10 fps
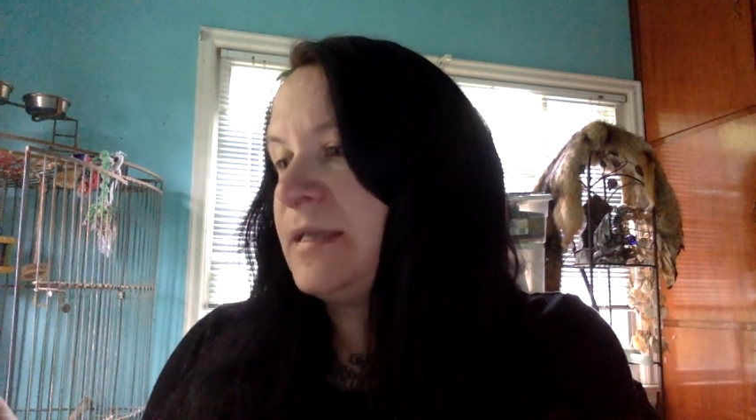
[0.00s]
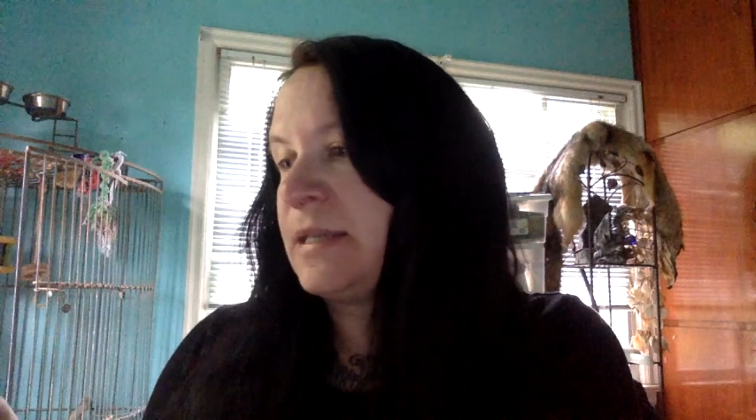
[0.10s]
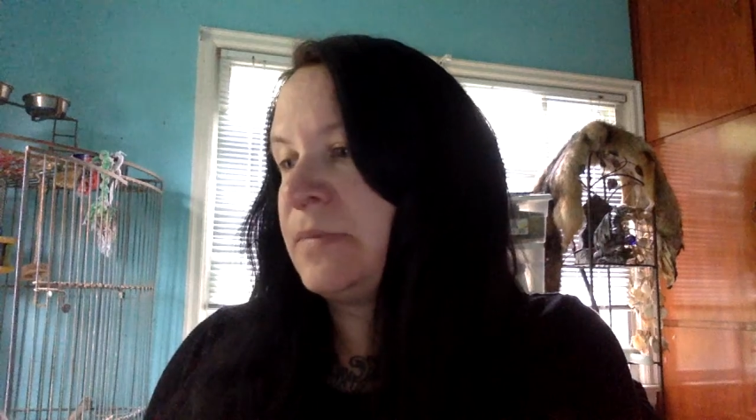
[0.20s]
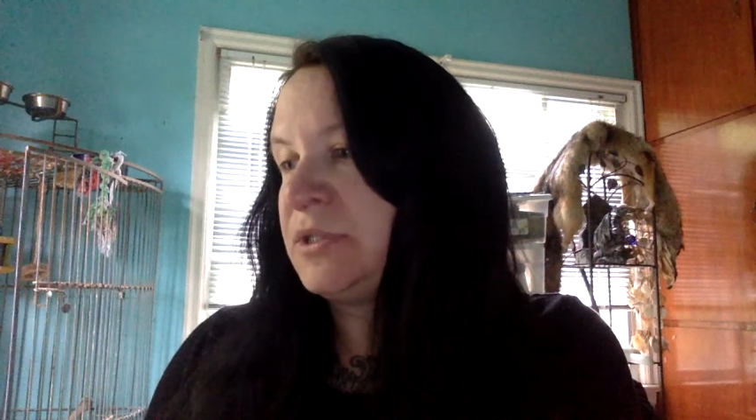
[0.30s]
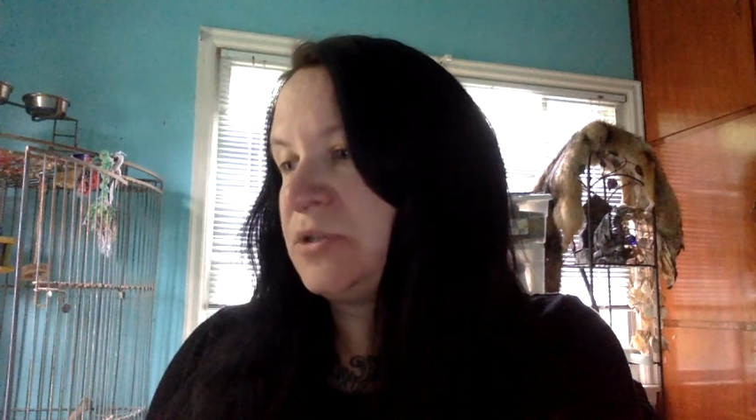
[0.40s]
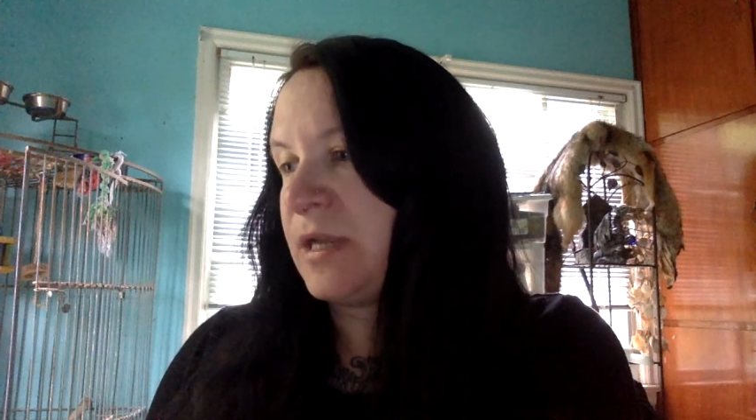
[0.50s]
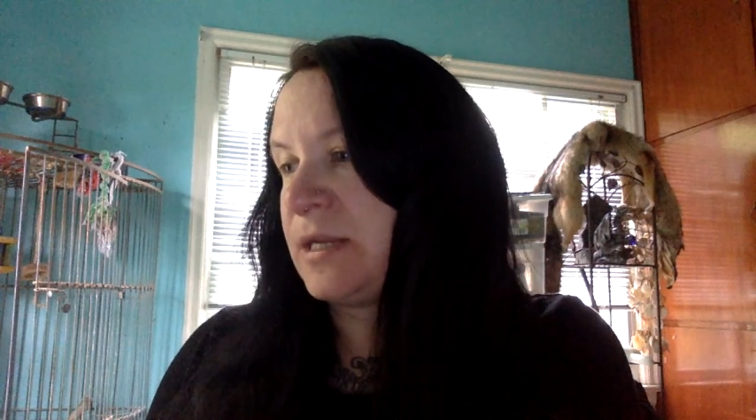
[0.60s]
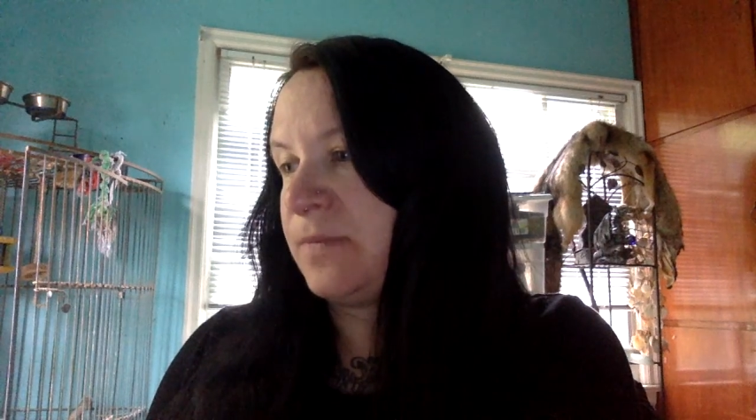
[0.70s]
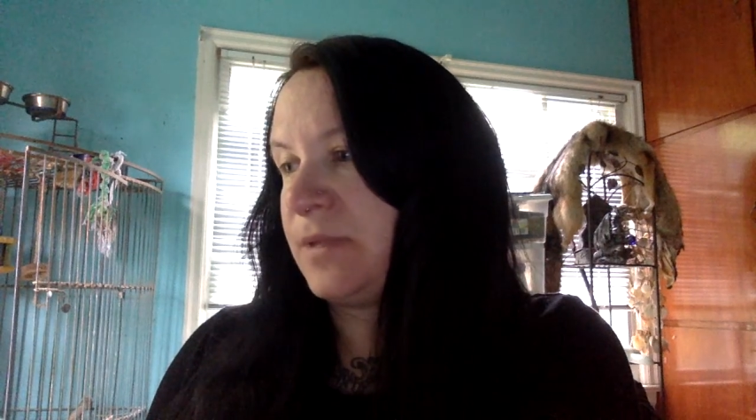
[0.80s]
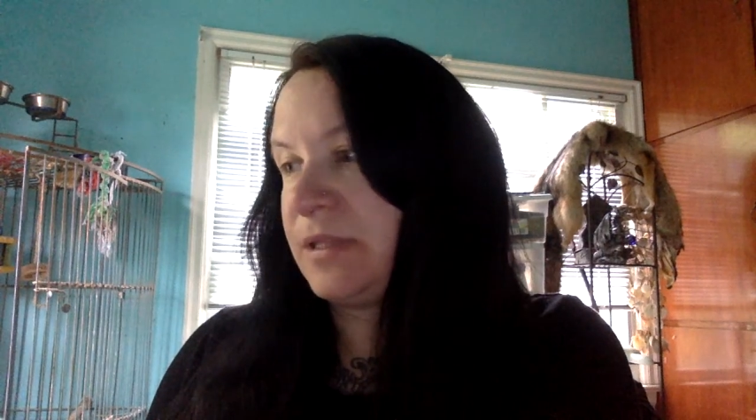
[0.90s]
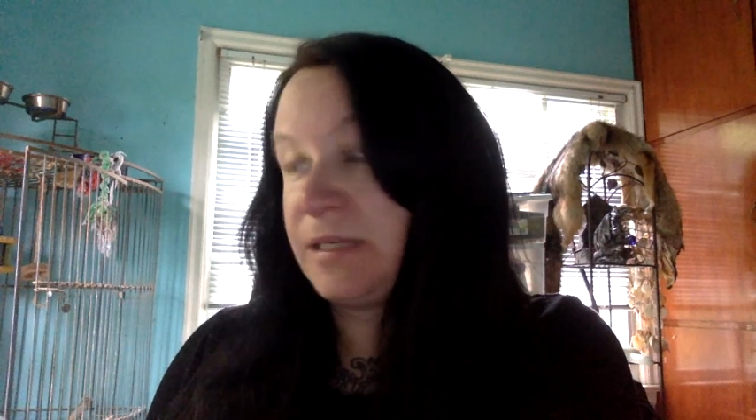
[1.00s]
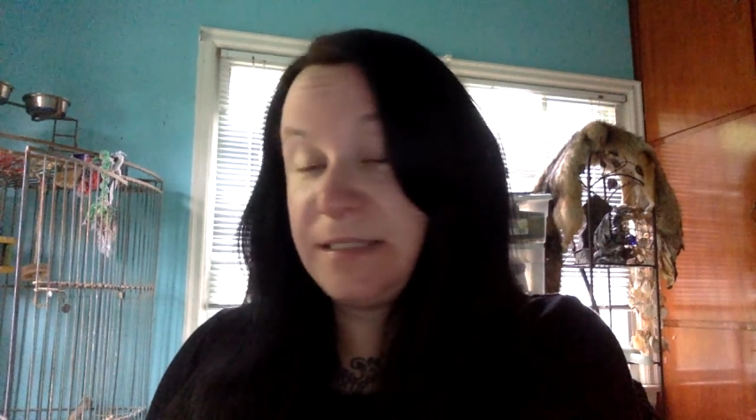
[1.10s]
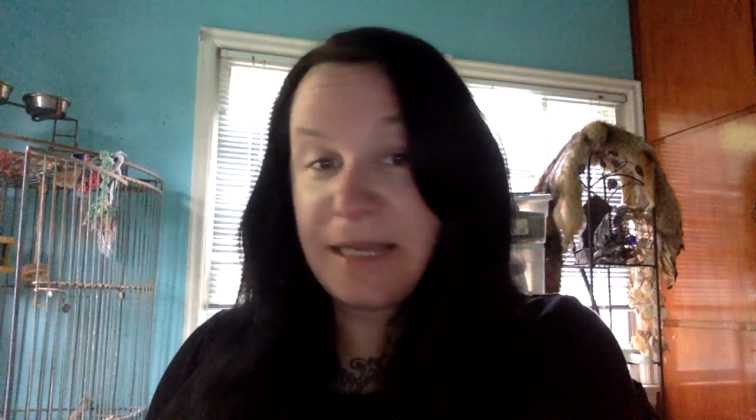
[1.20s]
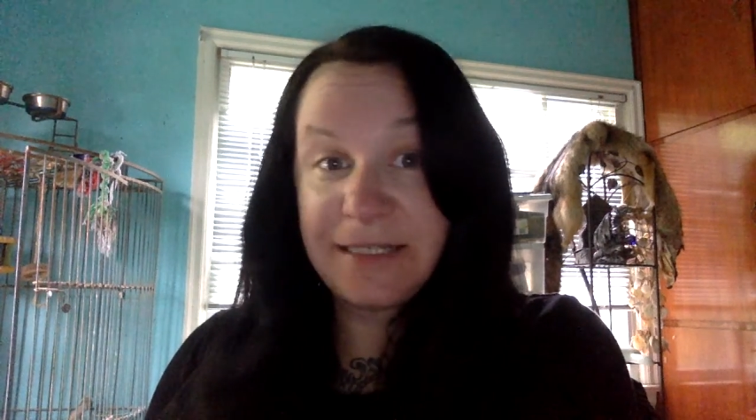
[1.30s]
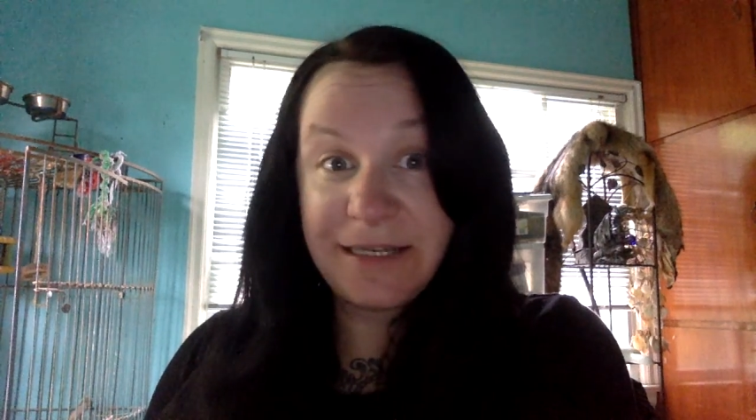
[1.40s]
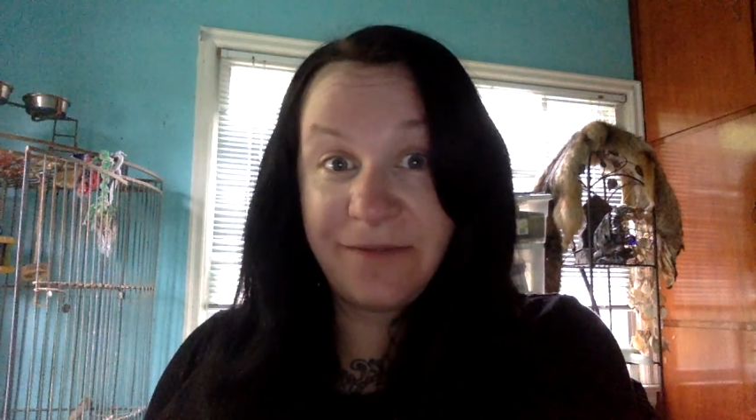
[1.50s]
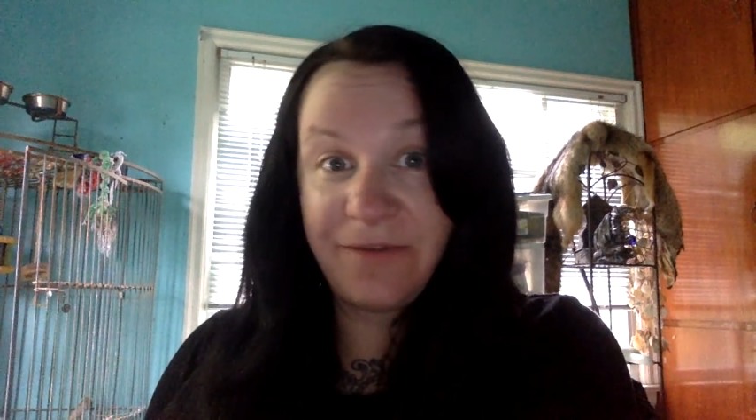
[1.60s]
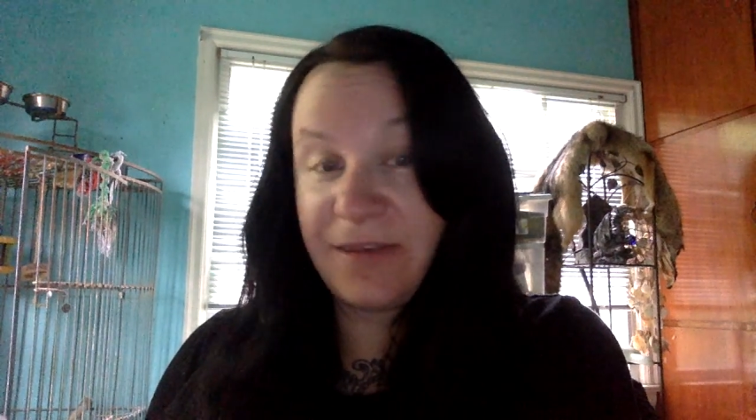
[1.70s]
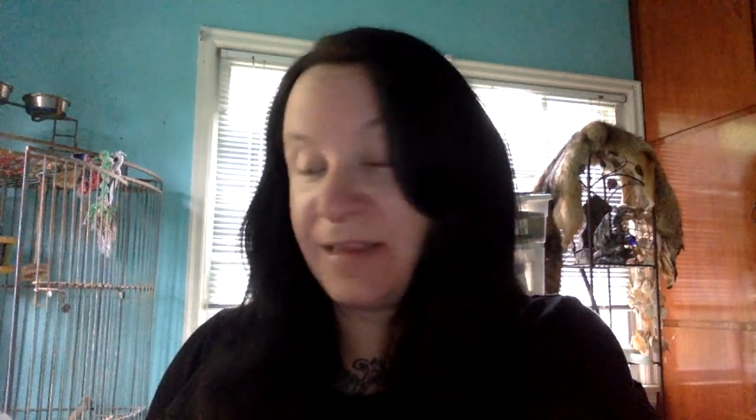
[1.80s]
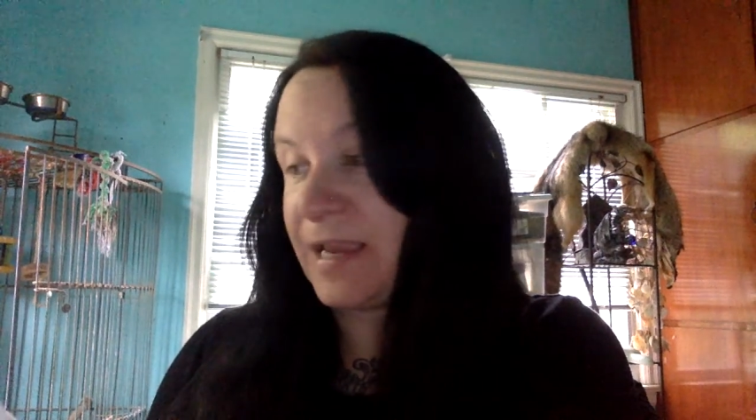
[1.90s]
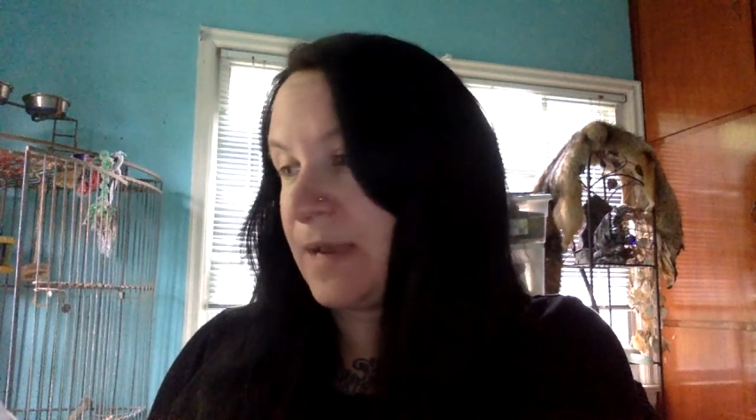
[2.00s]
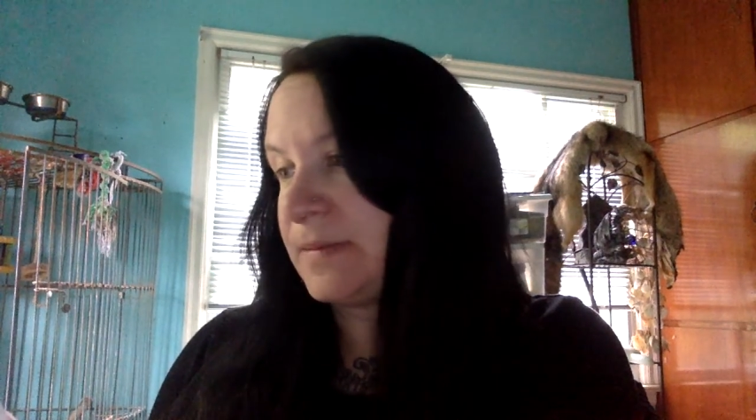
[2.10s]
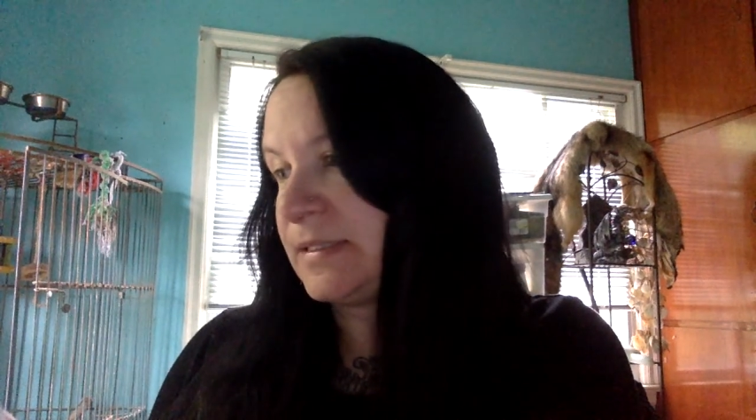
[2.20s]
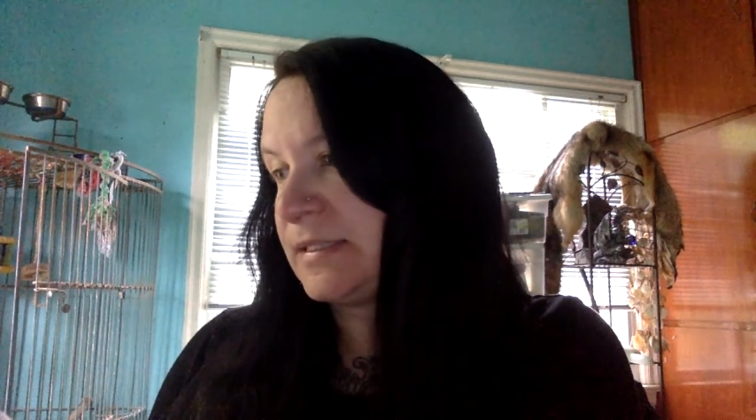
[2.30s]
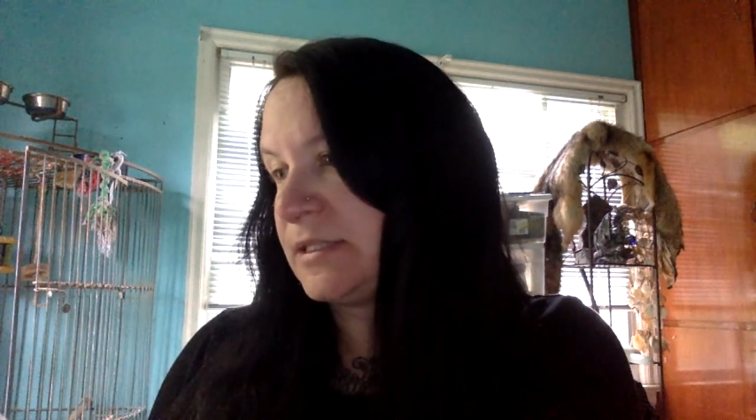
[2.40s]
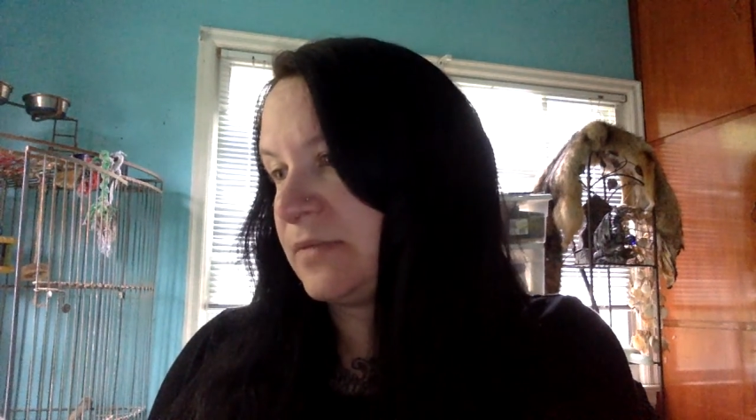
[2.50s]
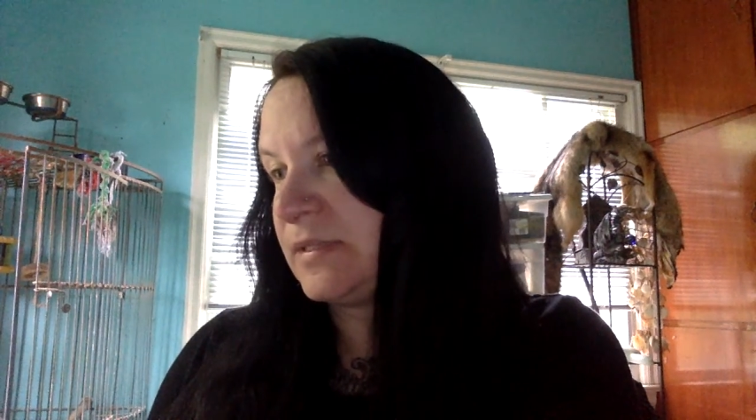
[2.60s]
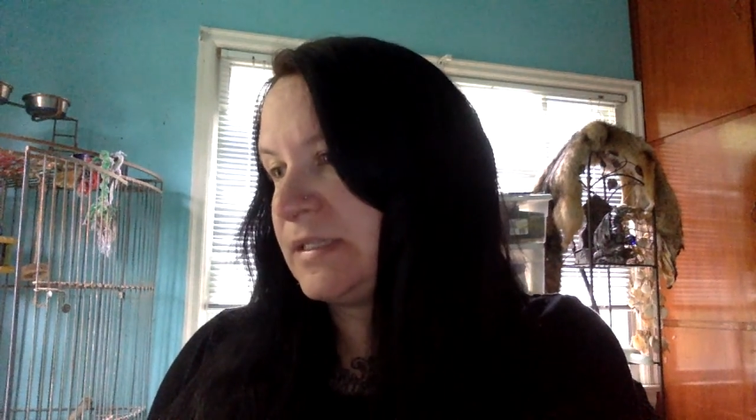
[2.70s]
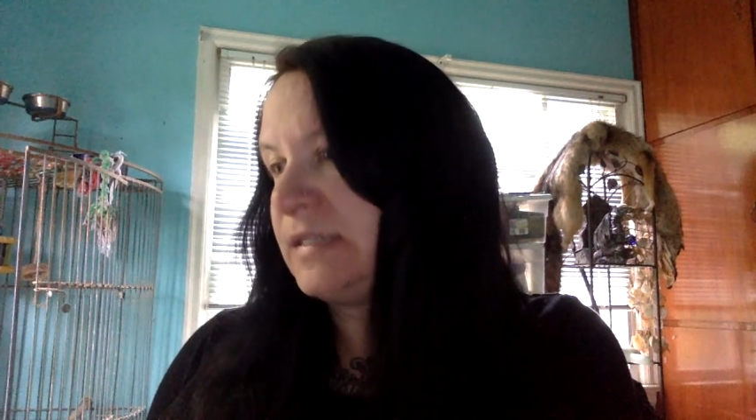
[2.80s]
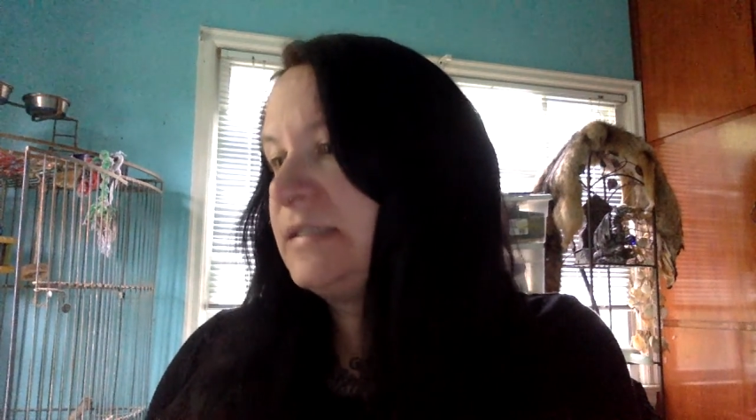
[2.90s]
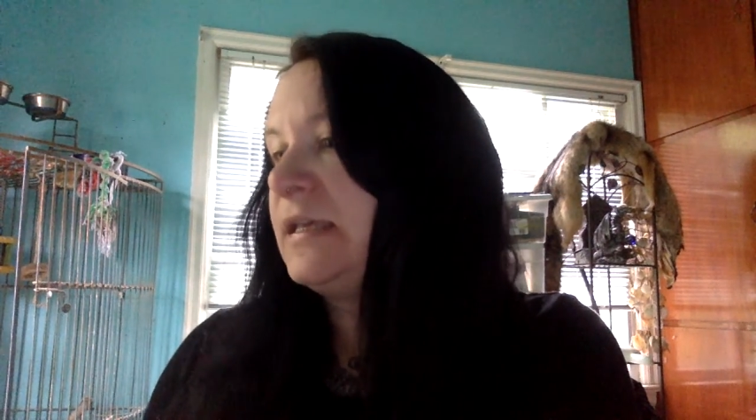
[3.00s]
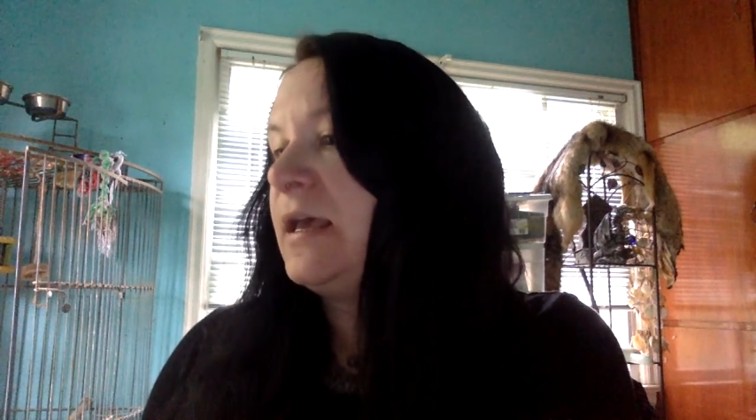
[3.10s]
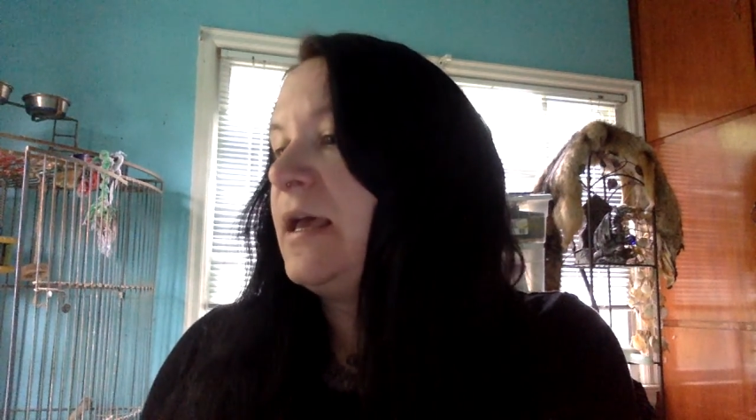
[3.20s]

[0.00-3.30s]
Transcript: demonstrate an ability to identify the gaps in services,